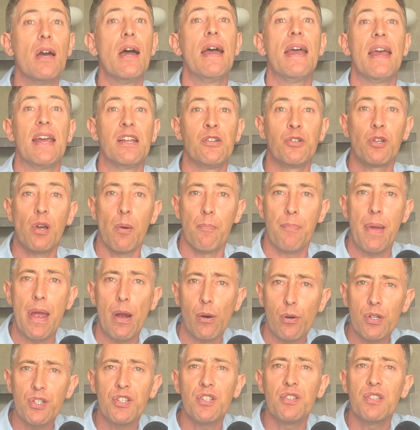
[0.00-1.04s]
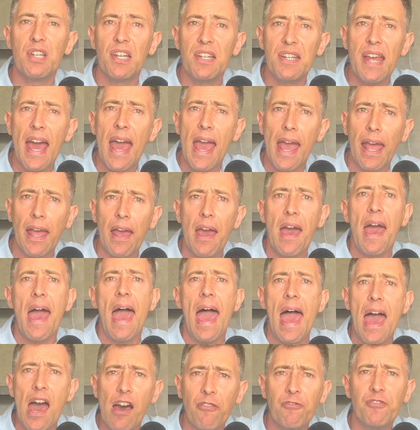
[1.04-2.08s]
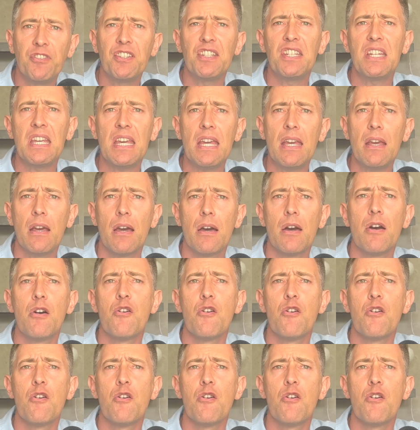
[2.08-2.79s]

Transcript: in comparison today, hefty